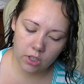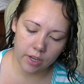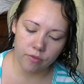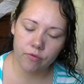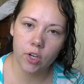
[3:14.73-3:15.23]

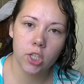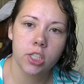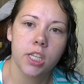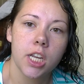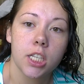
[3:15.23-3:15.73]
Okay,
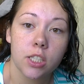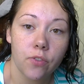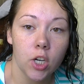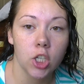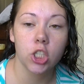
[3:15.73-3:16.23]
first things
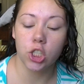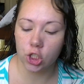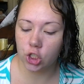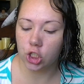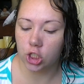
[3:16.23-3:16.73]

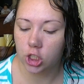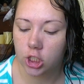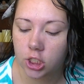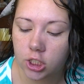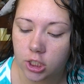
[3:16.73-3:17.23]
first,
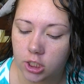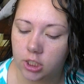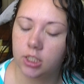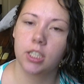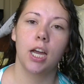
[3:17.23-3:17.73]

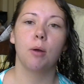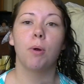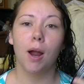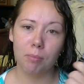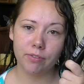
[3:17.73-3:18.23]
I gotta
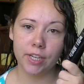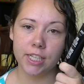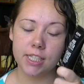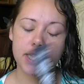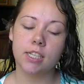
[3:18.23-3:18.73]
prime my
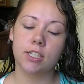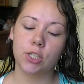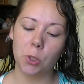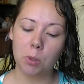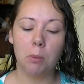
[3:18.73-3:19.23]
face.
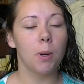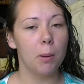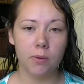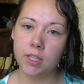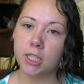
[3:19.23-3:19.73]
So I'm gonna
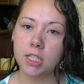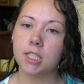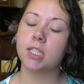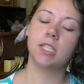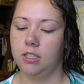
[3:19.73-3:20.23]
prime my
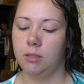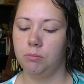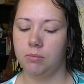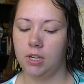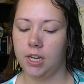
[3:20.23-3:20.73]
face.
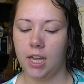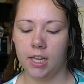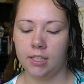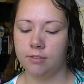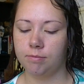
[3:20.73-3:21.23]
And
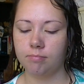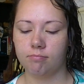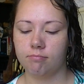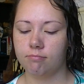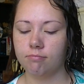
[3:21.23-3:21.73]
again,
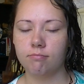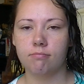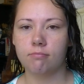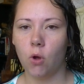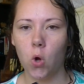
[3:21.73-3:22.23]

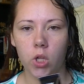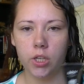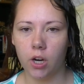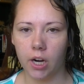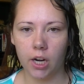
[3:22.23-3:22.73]
holy
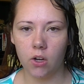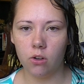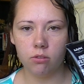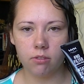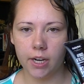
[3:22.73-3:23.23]

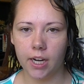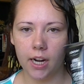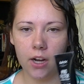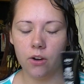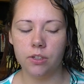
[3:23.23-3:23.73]
grail right
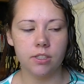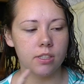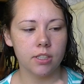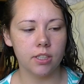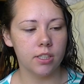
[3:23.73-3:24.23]
now is
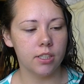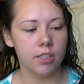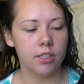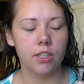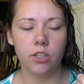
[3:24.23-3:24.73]

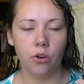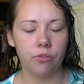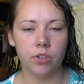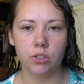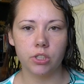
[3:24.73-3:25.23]
the No
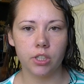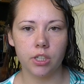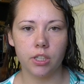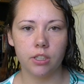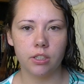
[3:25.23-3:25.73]

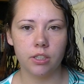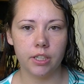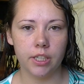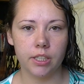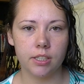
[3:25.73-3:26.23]
Filter
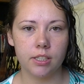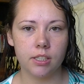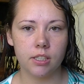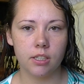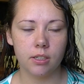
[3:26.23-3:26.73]

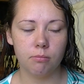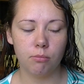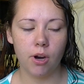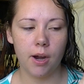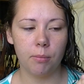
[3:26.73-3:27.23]
NYX
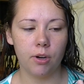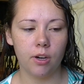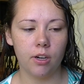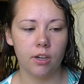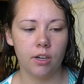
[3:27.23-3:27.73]

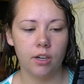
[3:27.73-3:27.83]
primer.